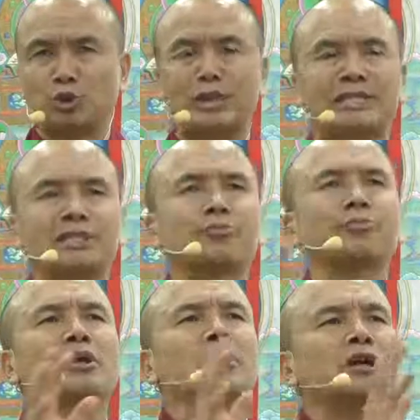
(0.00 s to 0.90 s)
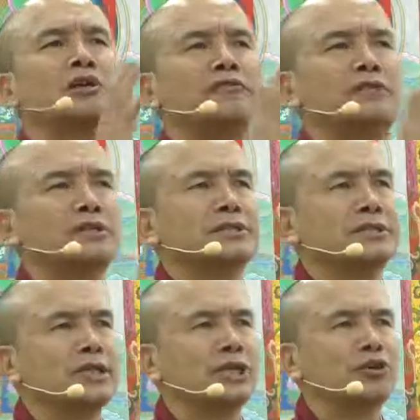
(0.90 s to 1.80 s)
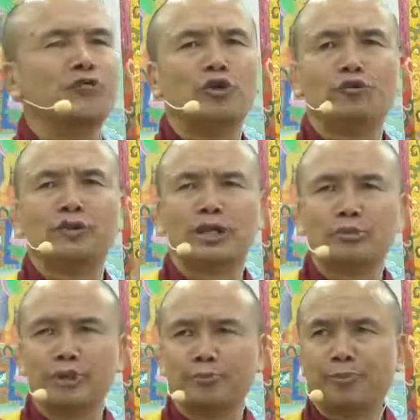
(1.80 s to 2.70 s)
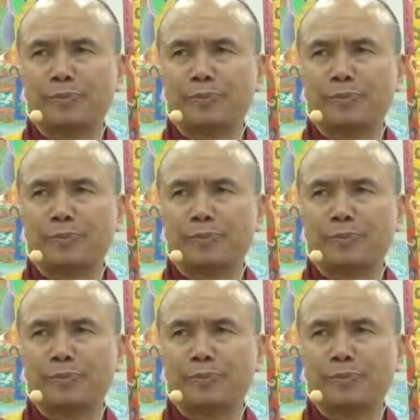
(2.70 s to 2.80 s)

known as the first turning of wheel of Dharma,